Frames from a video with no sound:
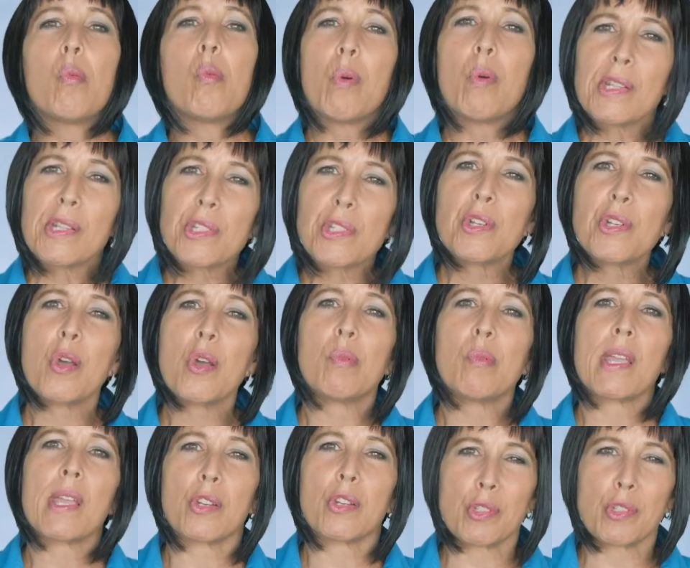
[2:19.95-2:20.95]
Once you know
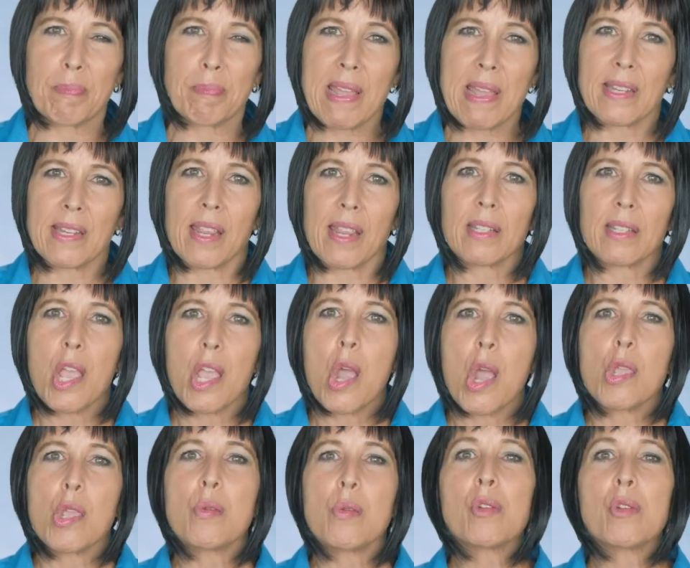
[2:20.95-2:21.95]
what you're spending,
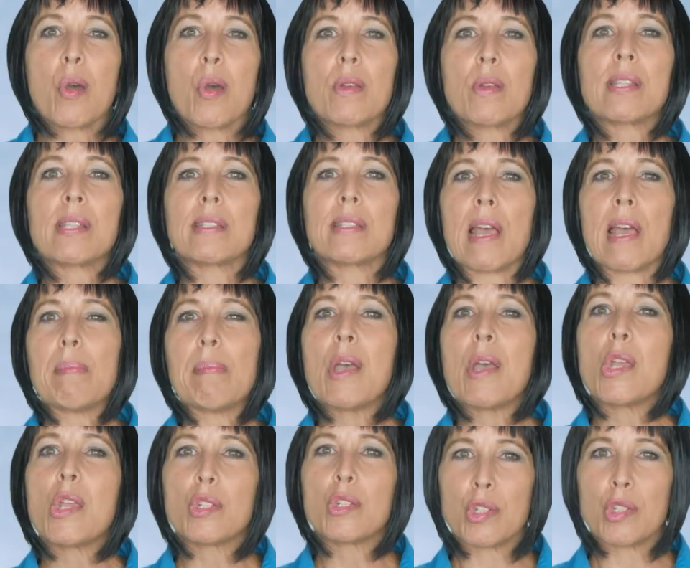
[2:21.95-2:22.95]
you can go to step
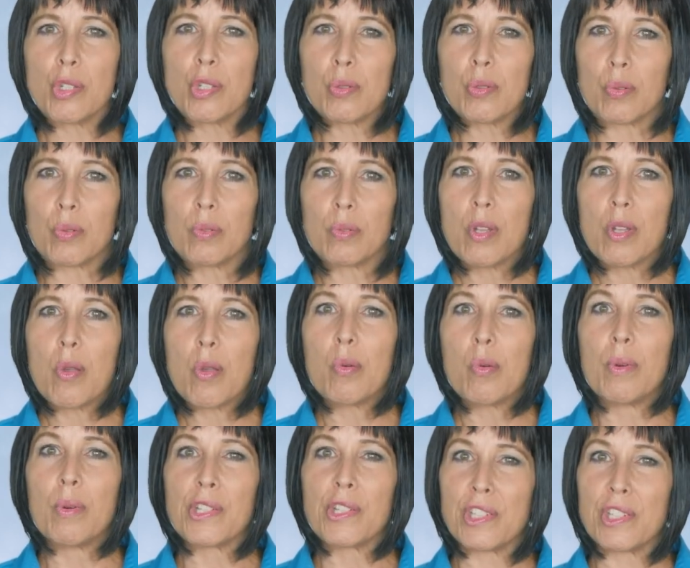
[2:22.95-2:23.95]
2,
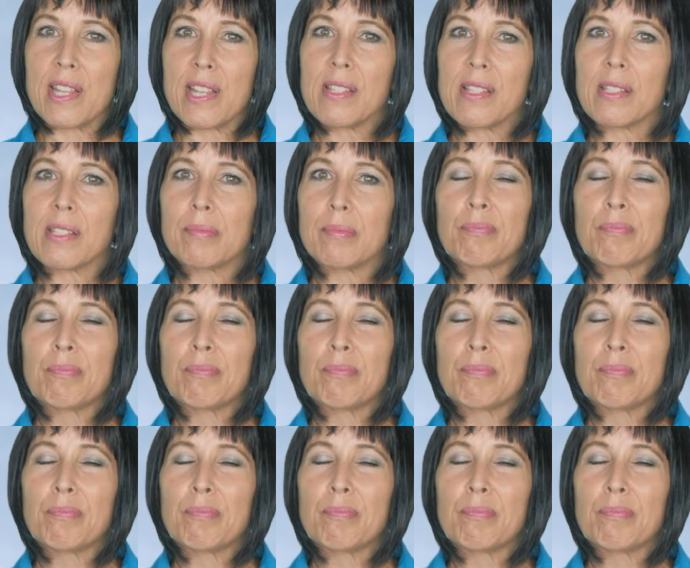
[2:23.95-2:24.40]
which is